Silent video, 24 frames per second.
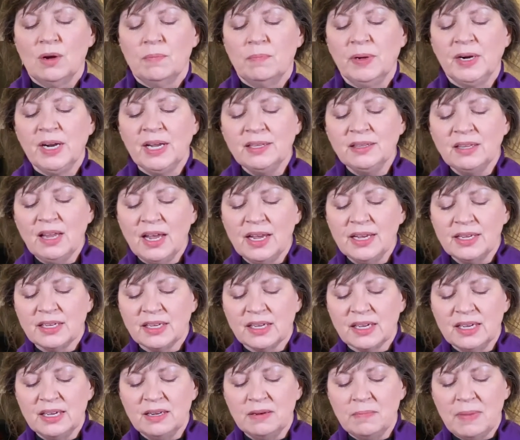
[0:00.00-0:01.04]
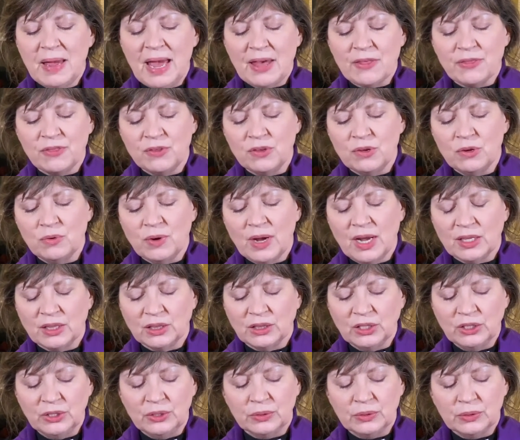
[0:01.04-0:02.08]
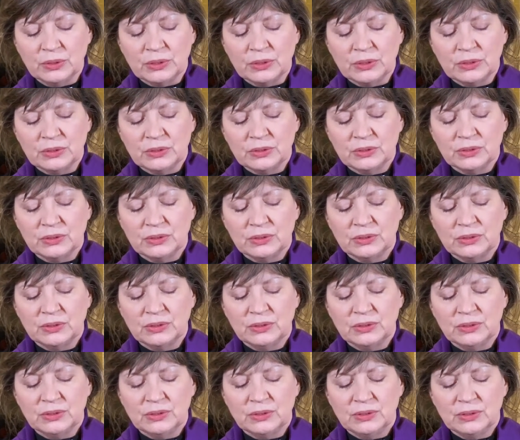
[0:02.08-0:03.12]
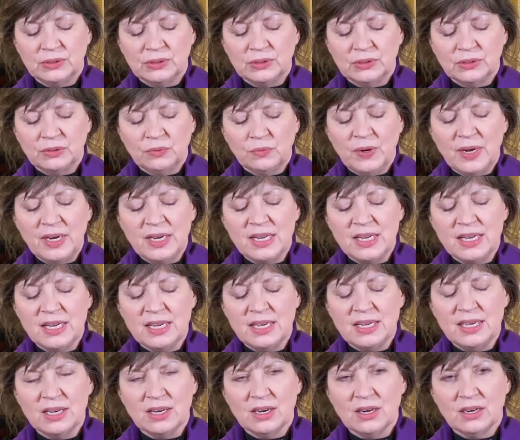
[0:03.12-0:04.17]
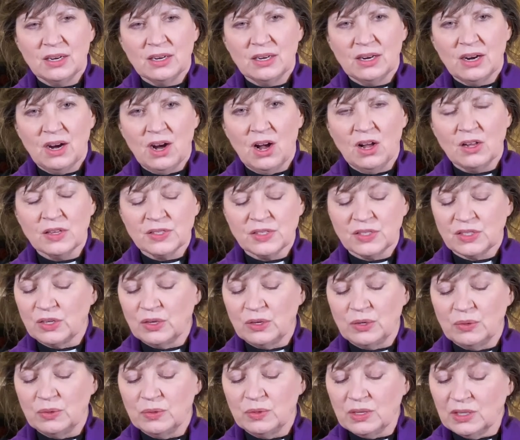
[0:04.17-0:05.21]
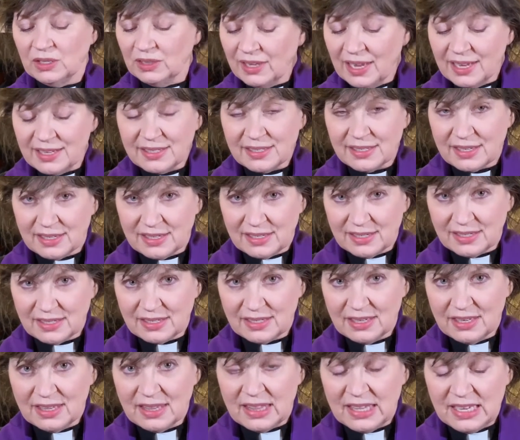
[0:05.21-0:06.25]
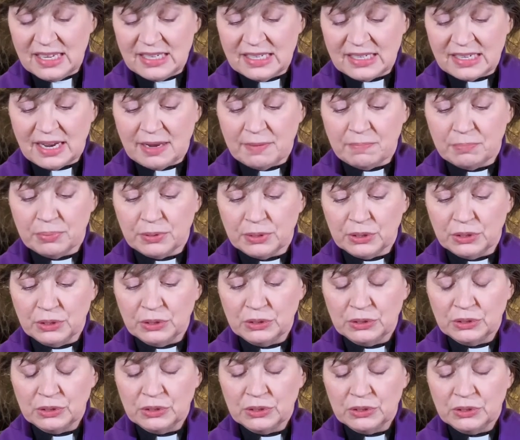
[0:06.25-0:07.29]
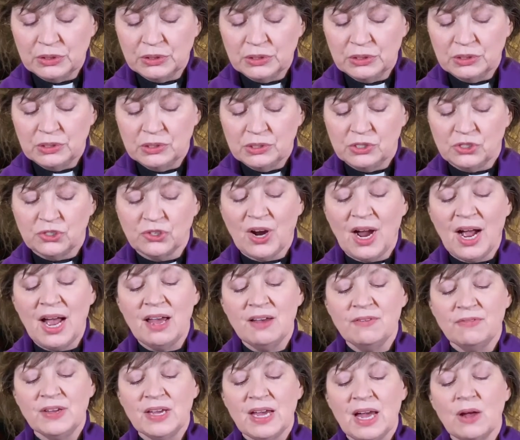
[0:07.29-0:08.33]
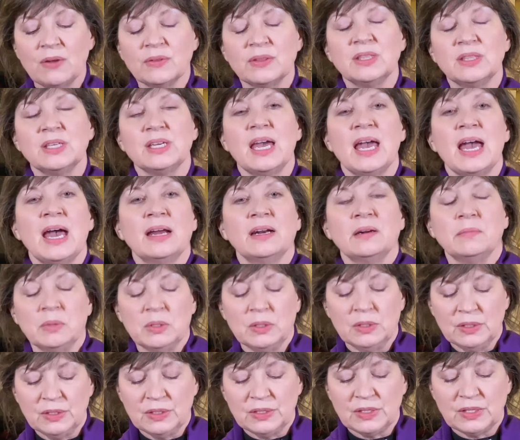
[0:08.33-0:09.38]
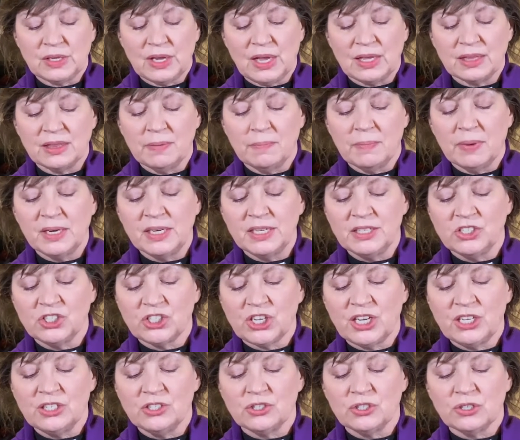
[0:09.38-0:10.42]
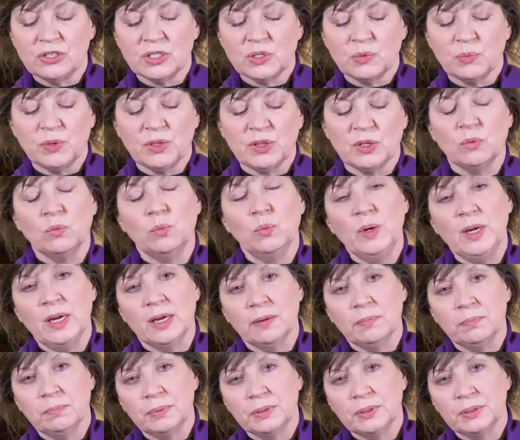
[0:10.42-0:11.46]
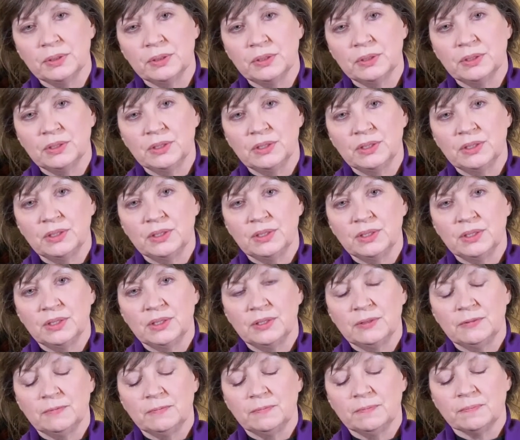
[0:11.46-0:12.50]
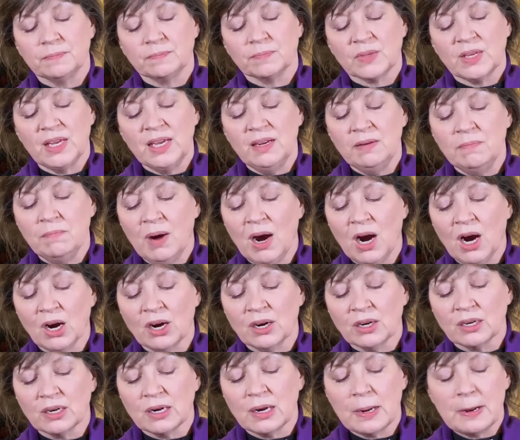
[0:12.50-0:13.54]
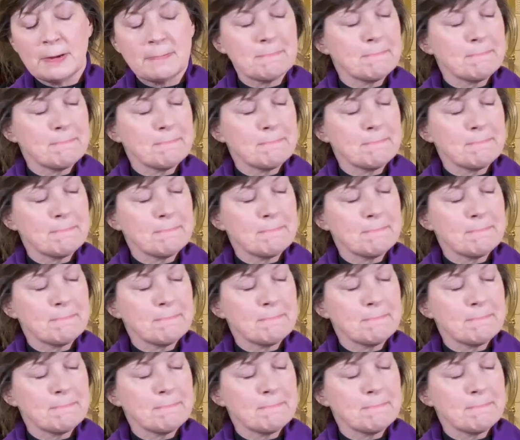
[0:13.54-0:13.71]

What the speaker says: But unlike in Matthew and Luke, when he also cleanses the temple, driving out the animals and the money changers with a whip, in Mark,